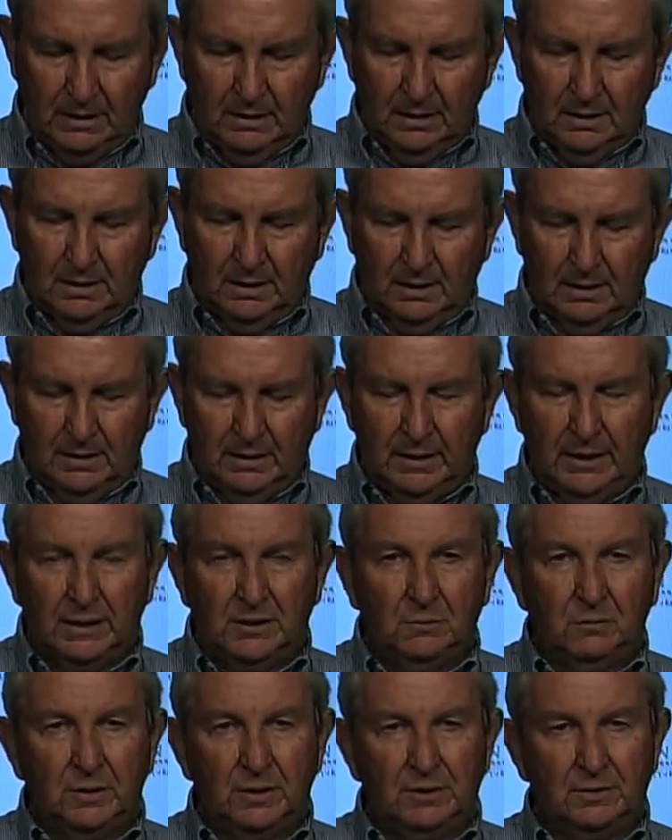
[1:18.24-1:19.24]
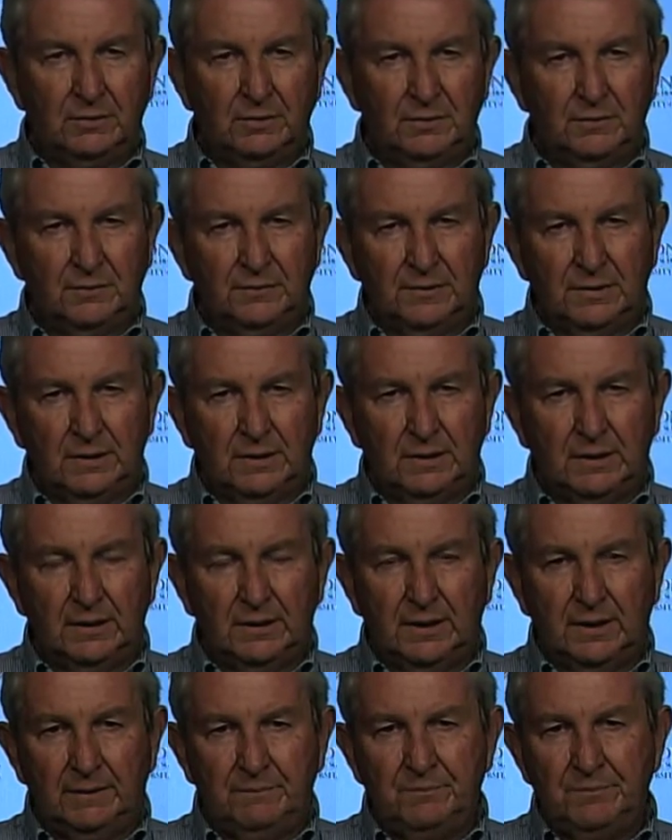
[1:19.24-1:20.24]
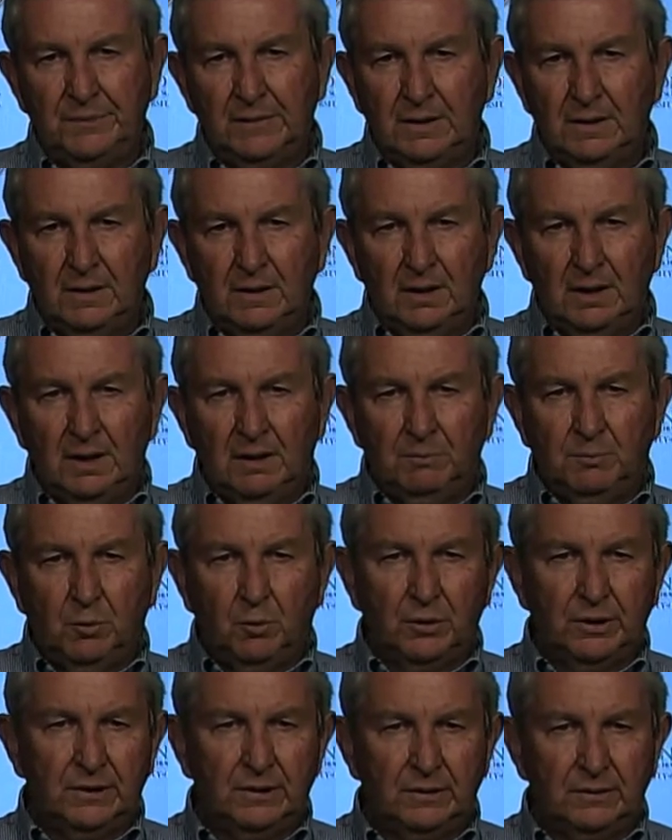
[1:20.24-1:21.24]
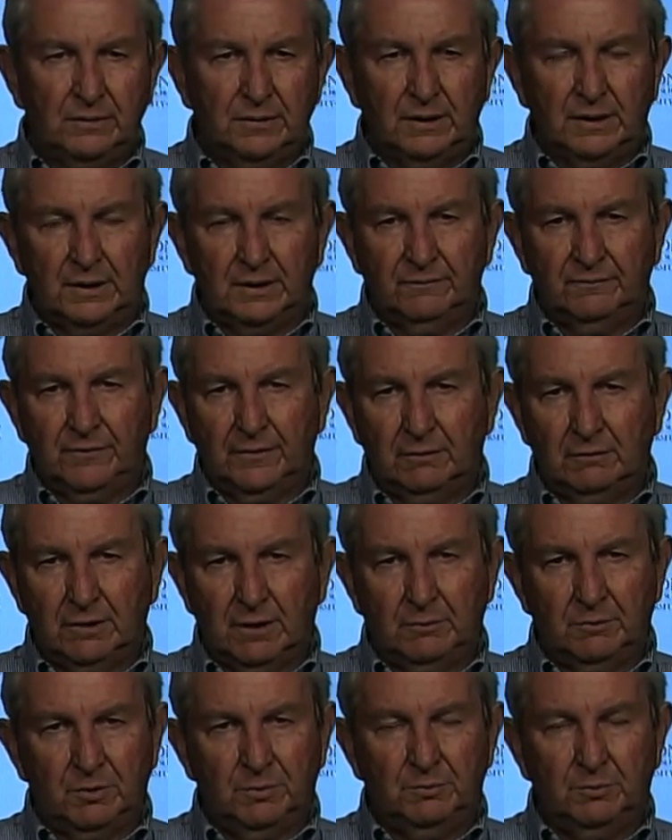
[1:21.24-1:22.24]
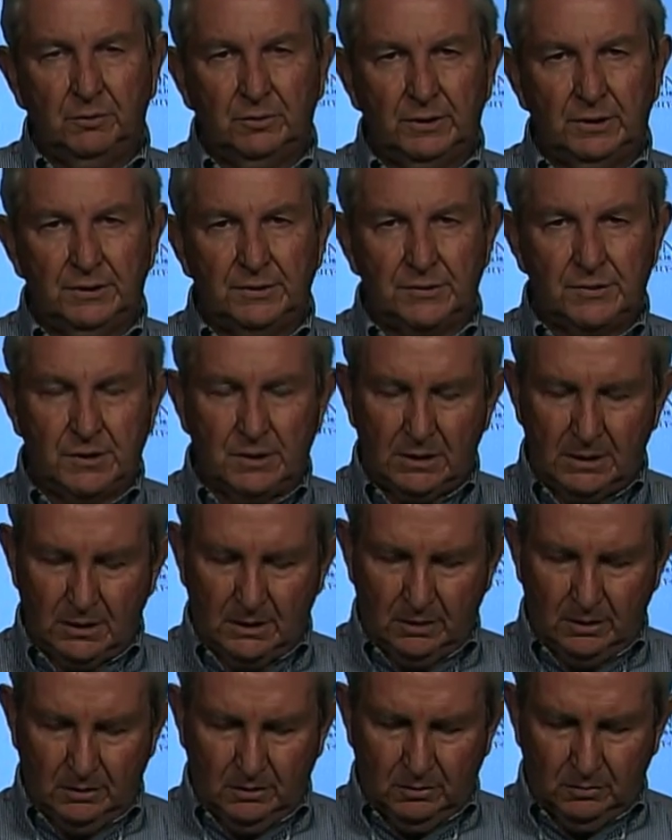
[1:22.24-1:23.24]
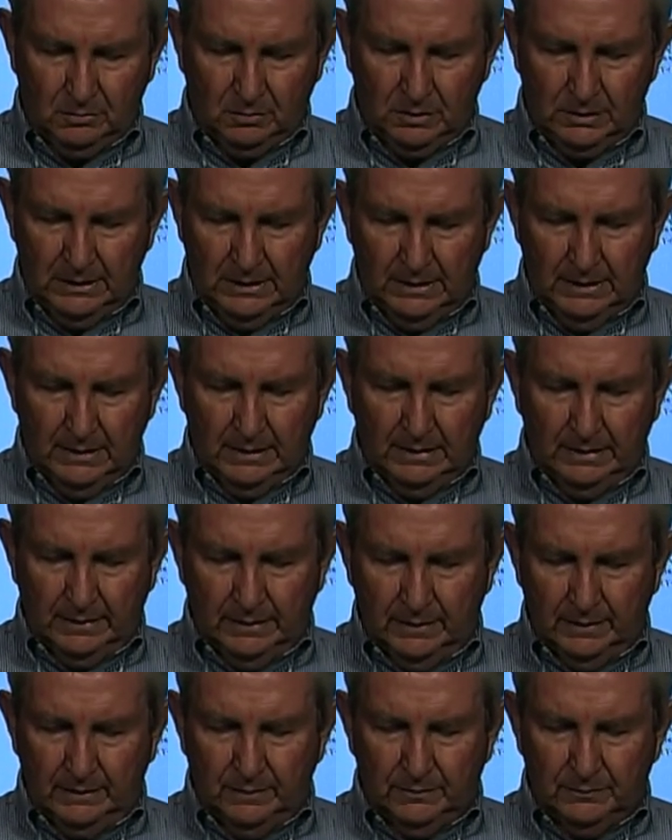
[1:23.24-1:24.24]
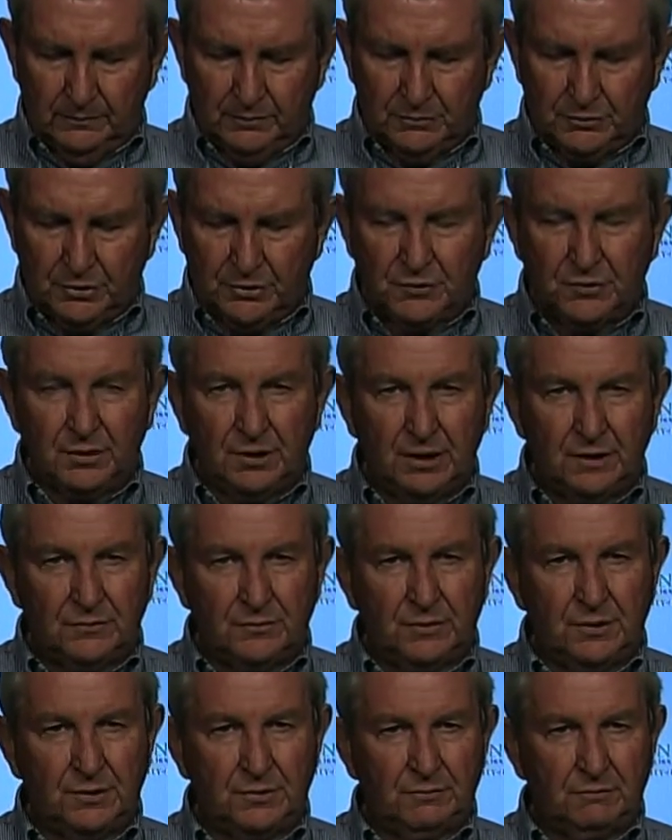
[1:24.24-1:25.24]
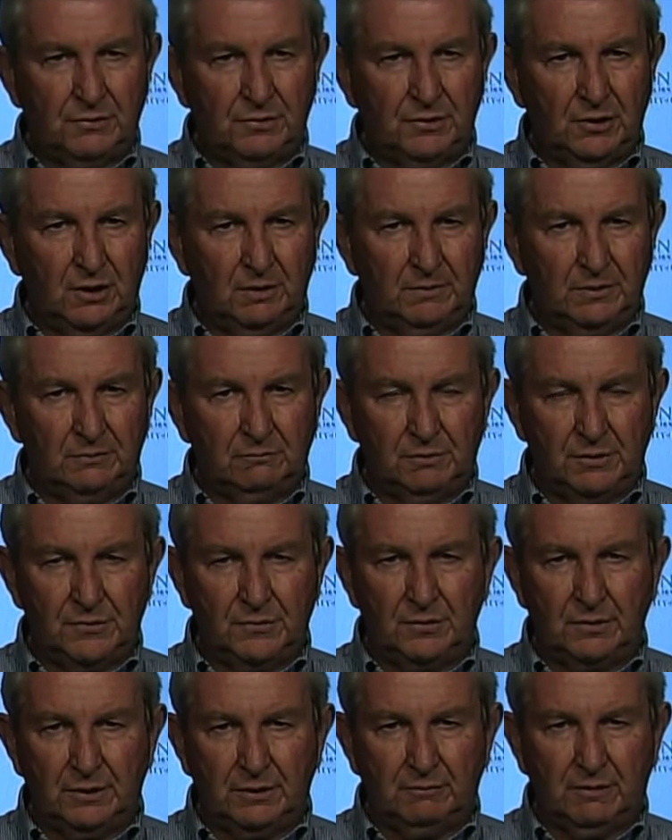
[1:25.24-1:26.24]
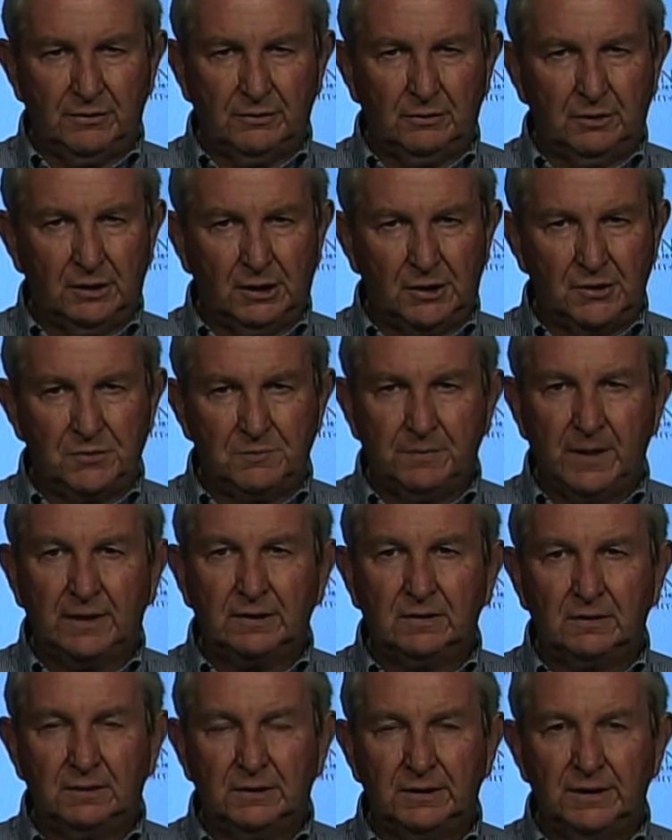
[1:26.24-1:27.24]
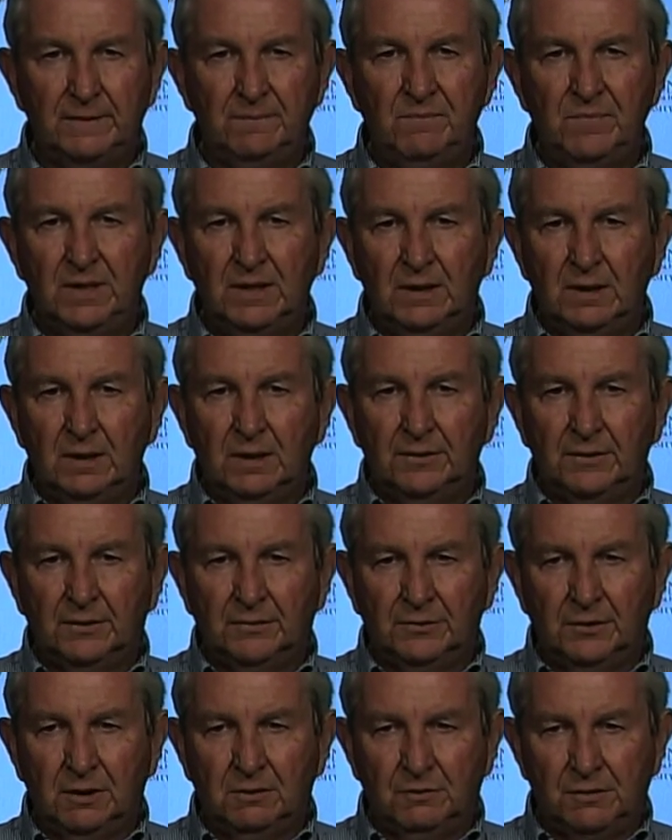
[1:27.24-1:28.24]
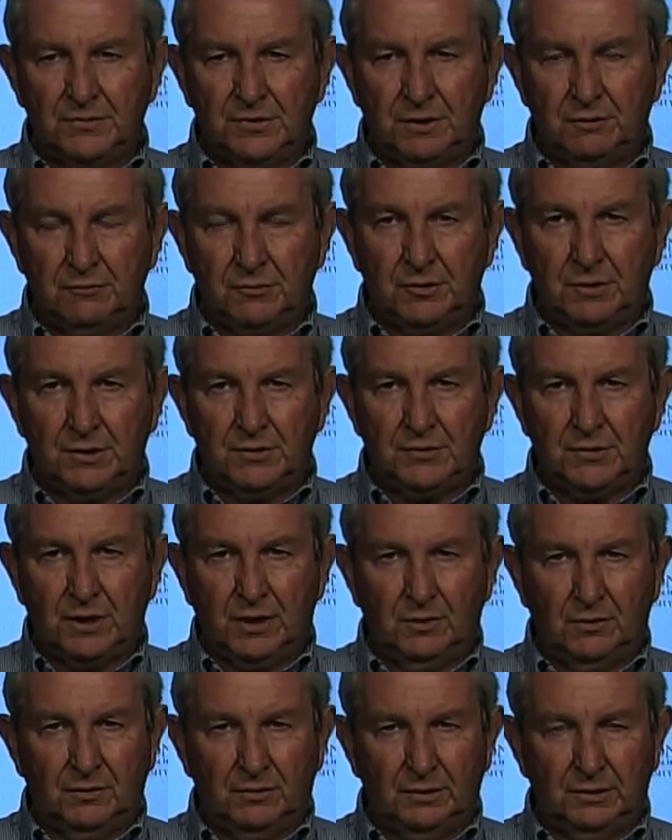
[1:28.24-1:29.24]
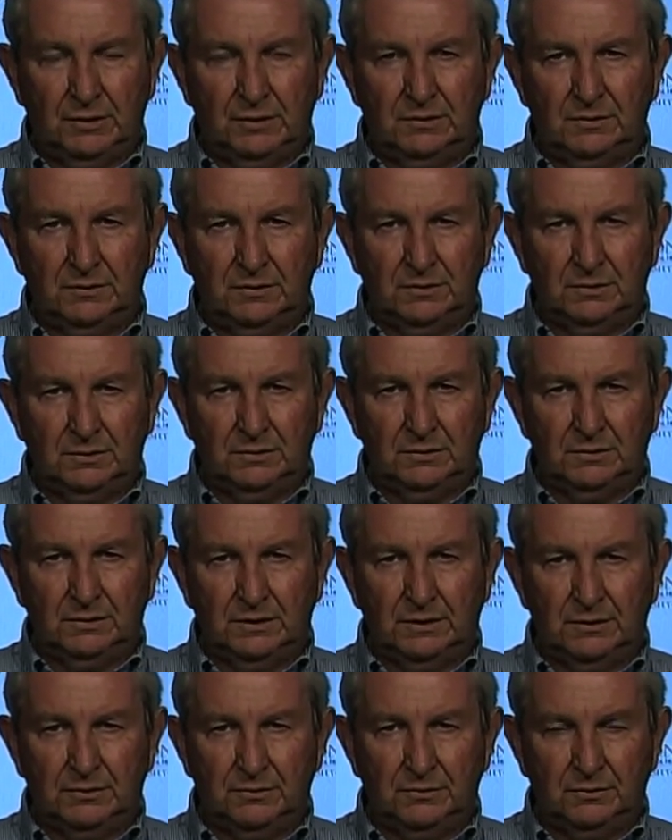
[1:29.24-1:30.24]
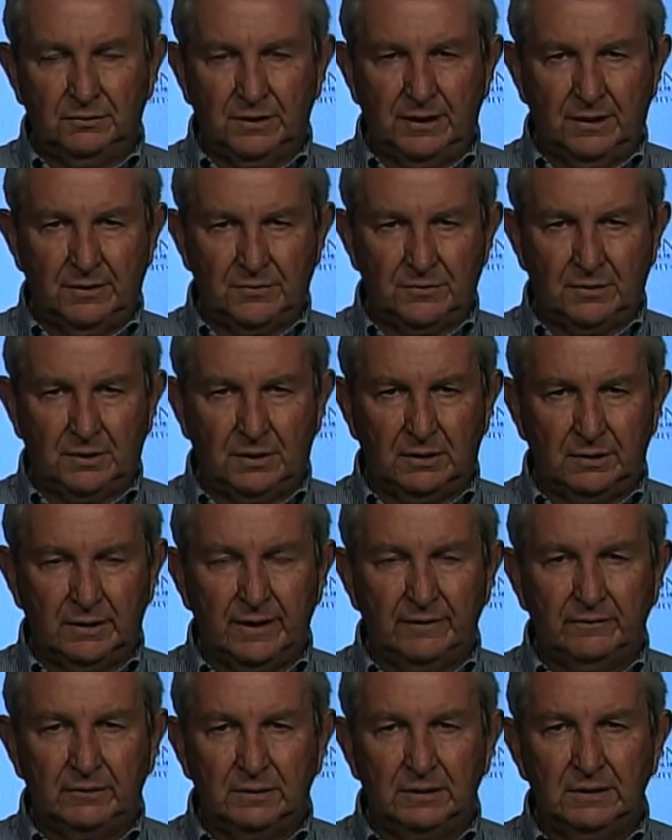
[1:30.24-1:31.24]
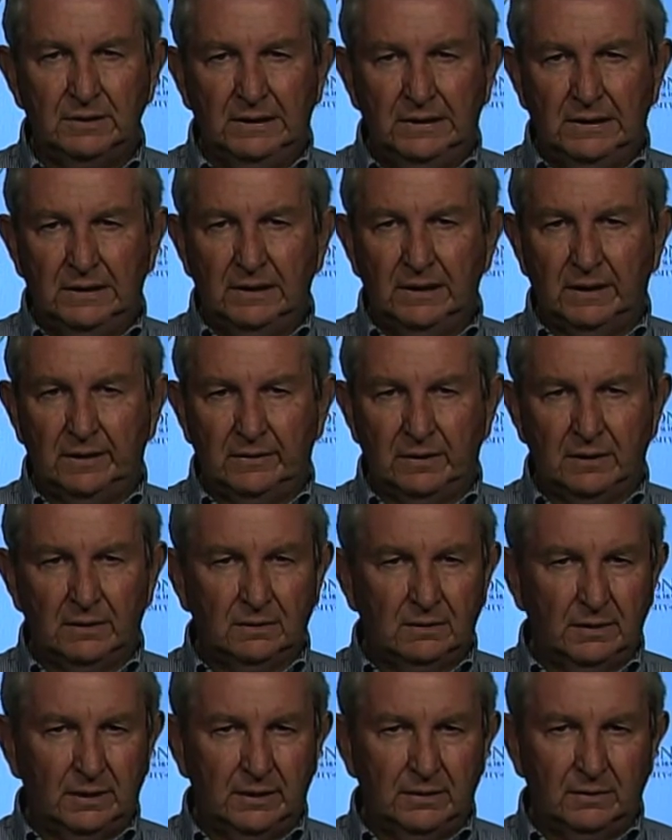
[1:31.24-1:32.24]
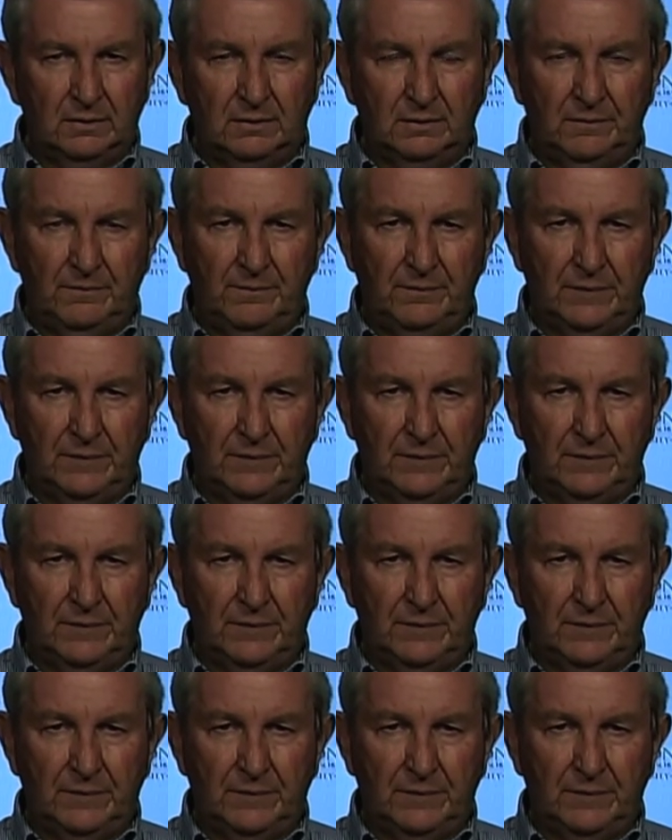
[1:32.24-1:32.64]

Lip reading: Ed Whitaker, the federal government appointed CEO, just announced his retirement recently, rather unexpectedly. The thought was he was going to stay on until 2011, and then later